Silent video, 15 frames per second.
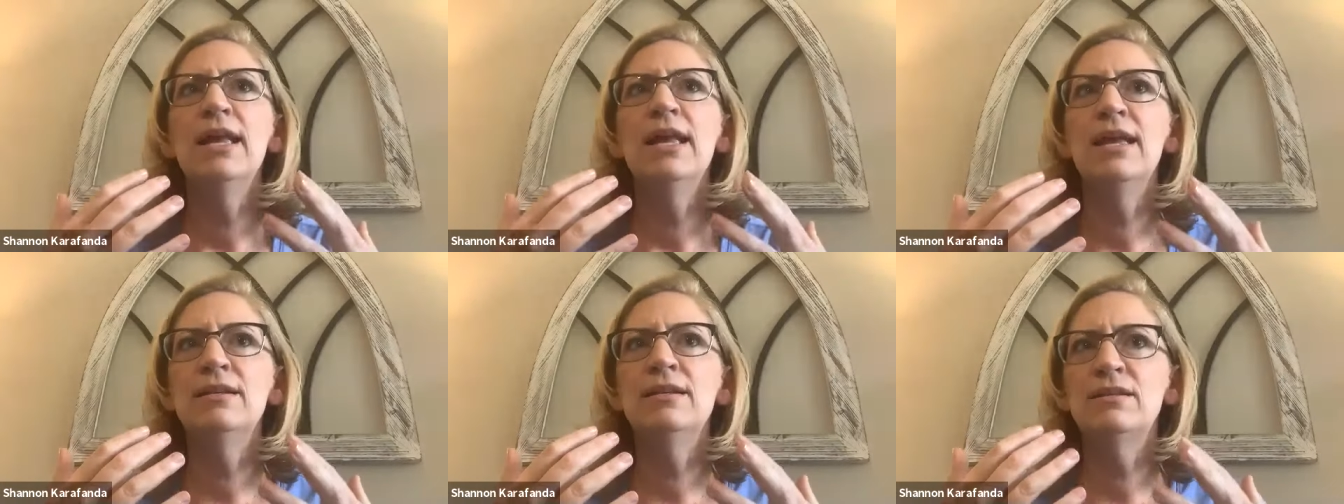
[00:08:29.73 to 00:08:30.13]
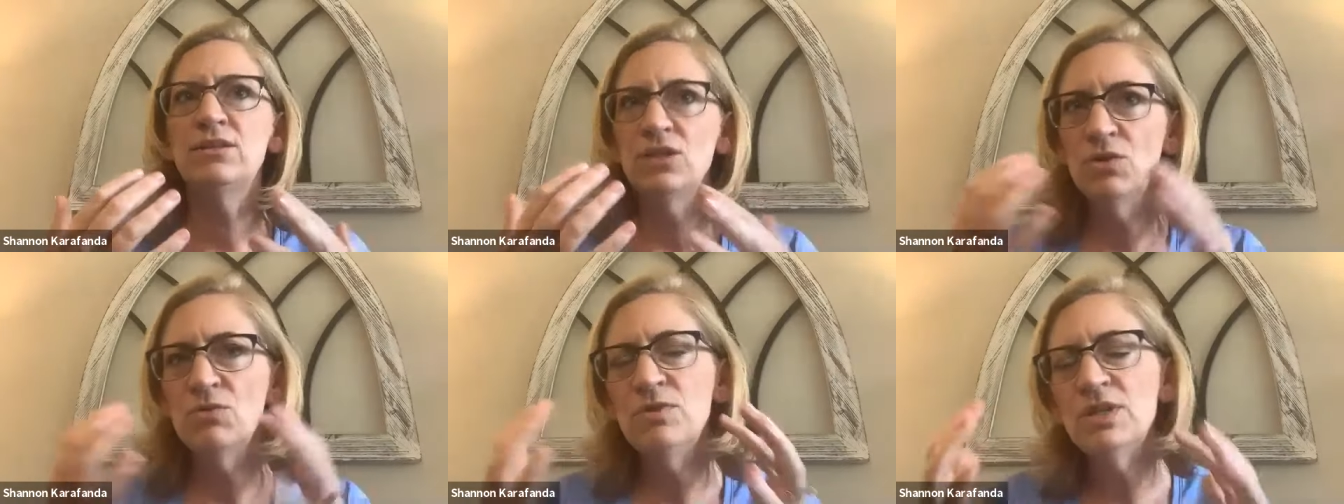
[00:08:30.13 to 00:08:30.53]
It's you
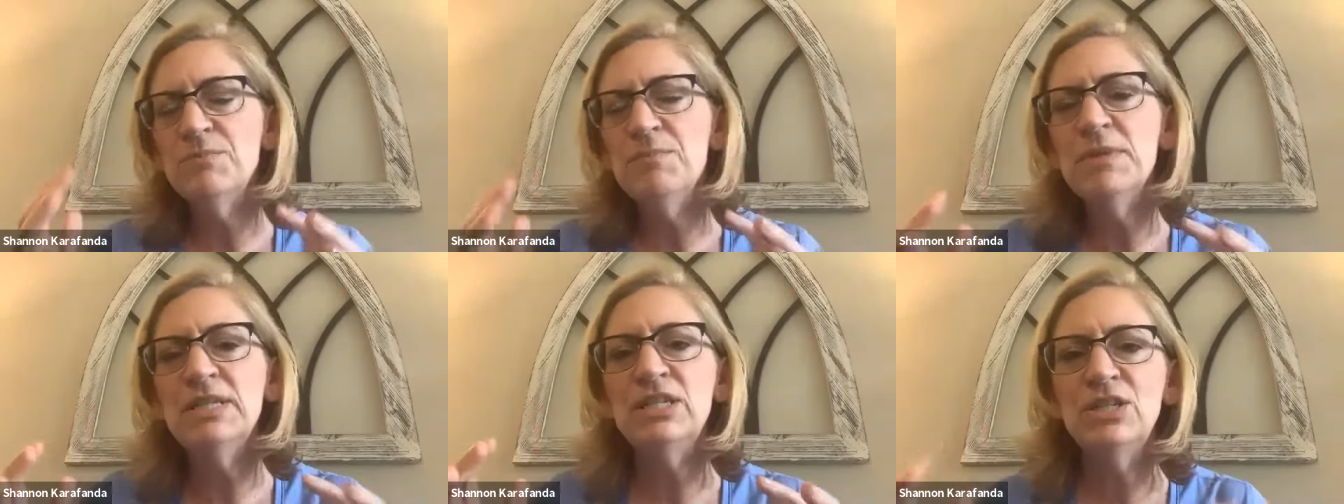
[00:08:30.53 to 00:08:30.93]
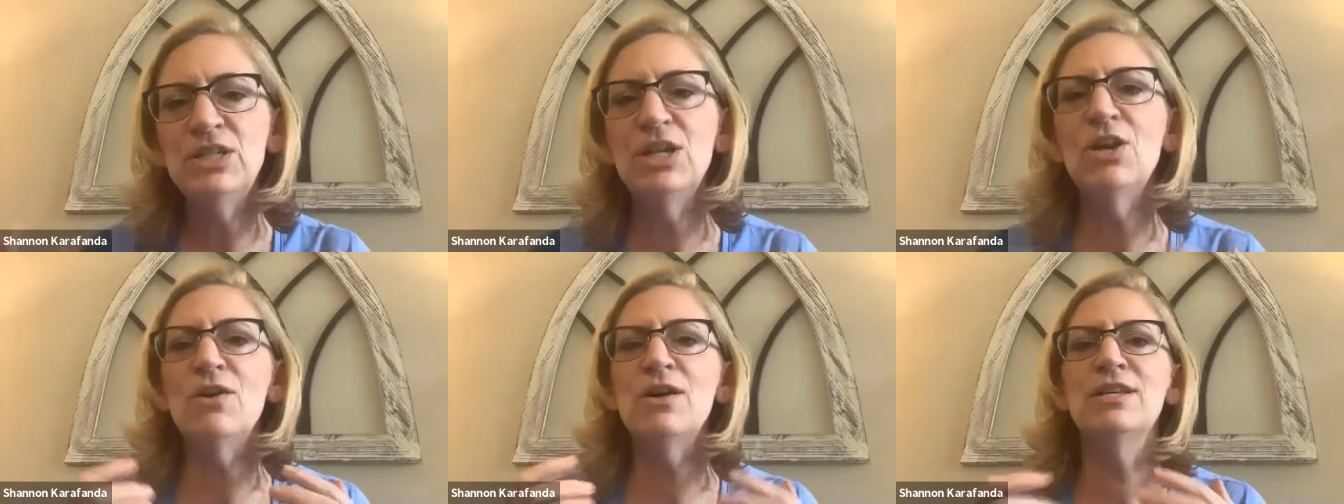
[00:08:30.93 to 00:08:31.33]
know the
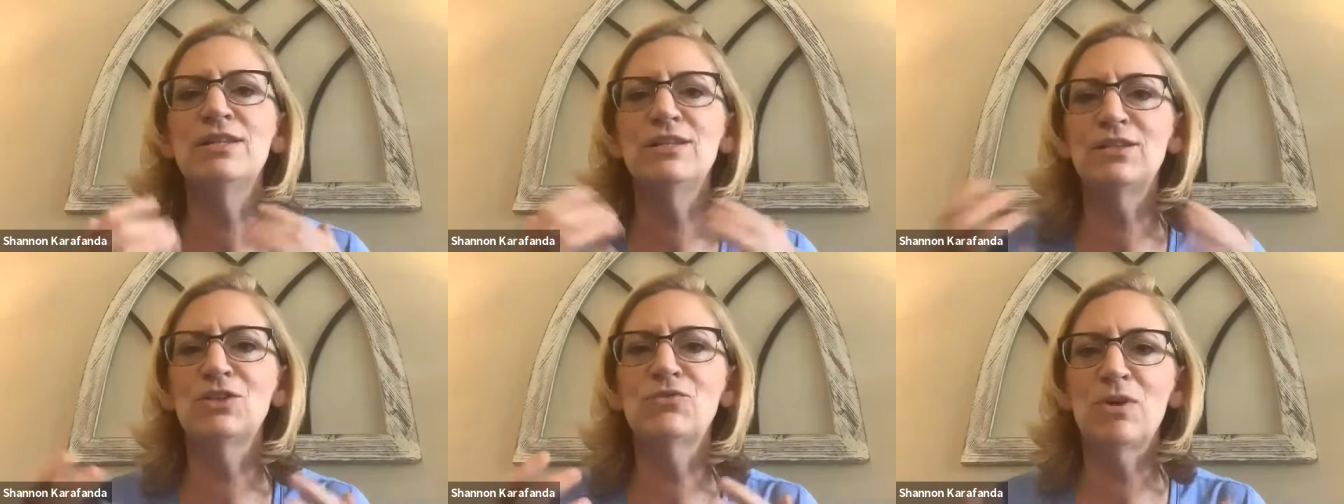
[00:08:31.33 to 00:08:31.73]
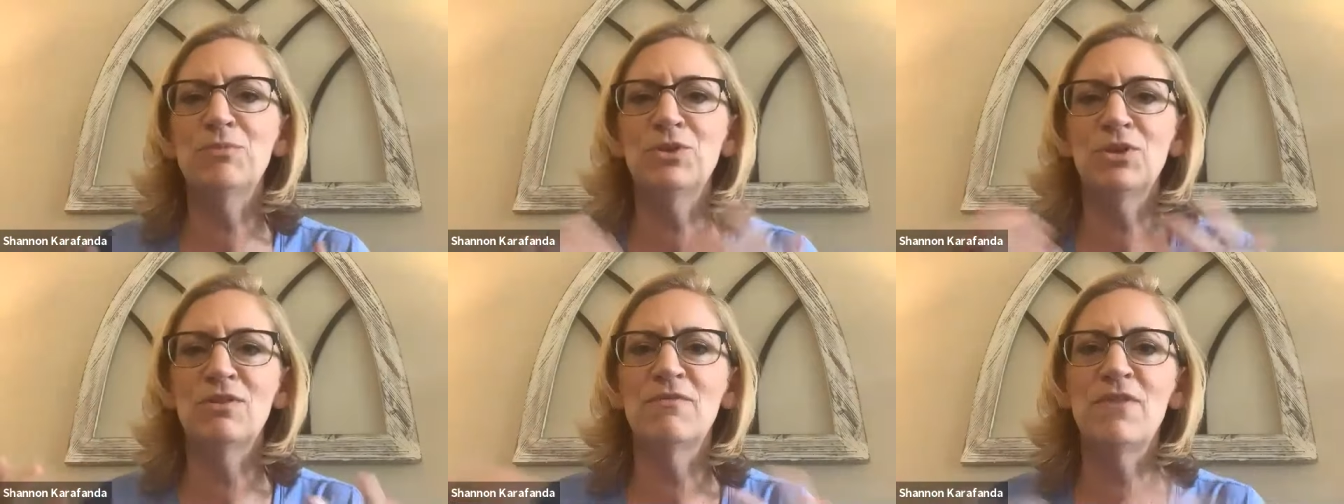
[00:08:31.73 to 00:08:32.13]
mysterious
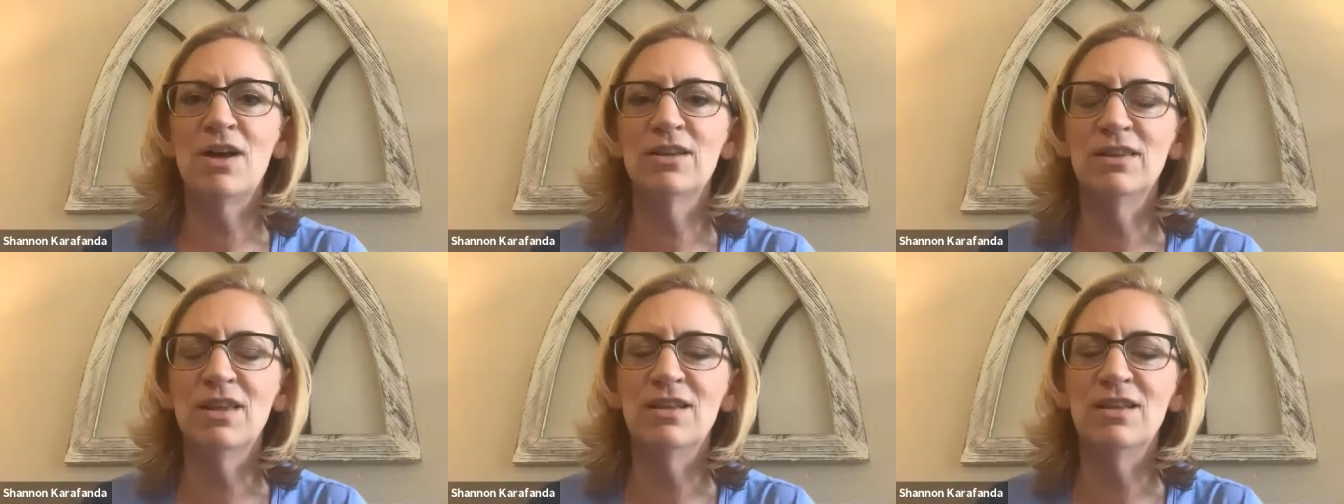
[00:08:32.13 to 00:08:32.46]
disruption of God,